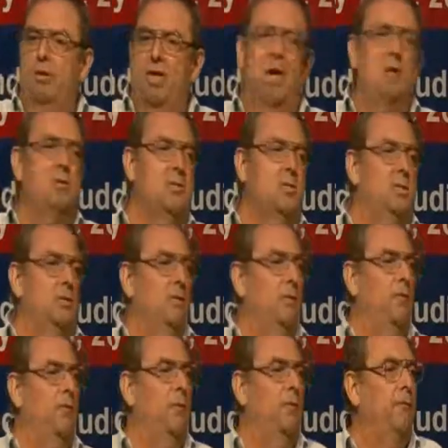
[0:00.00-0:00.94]
thousands
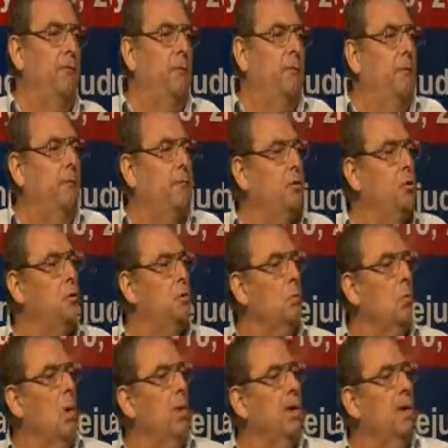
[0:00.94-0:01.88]
of, of, of,
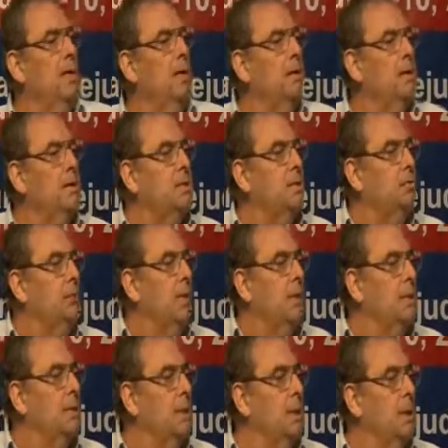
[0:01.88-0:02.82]
Jews walking in the
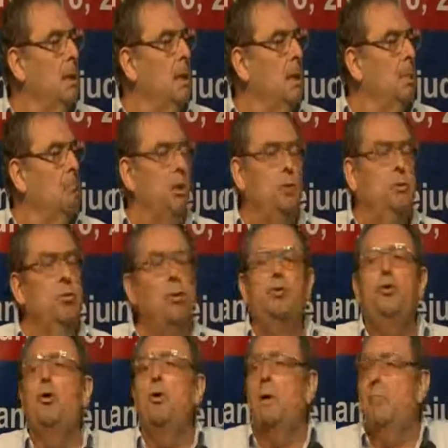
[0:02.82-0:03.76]
streets, but you
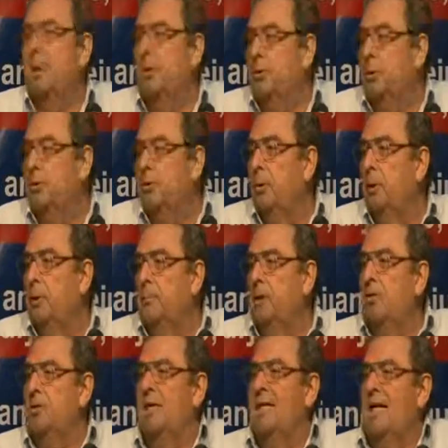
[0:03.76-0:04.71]
don't talk about it,
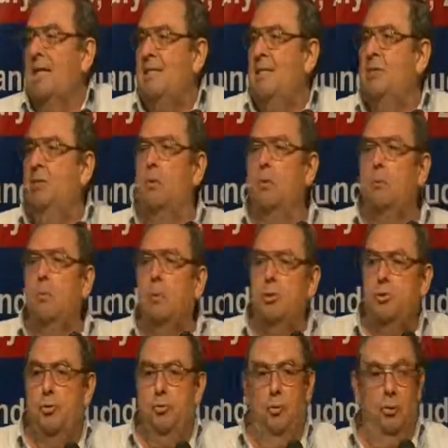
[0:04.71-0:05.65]
because the Nazis don't
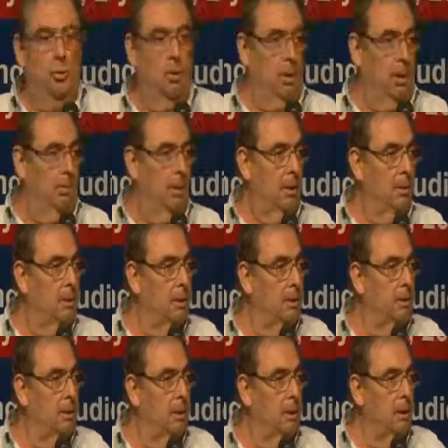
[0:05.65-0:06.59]
want you to talk about
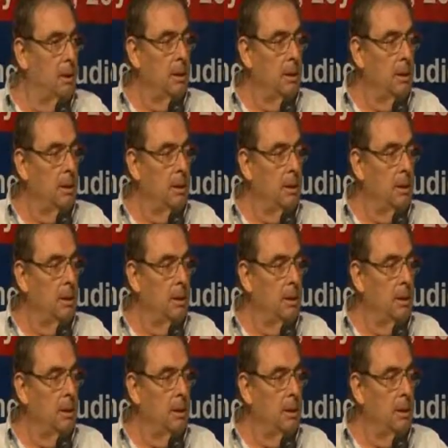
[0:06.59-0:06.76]
it.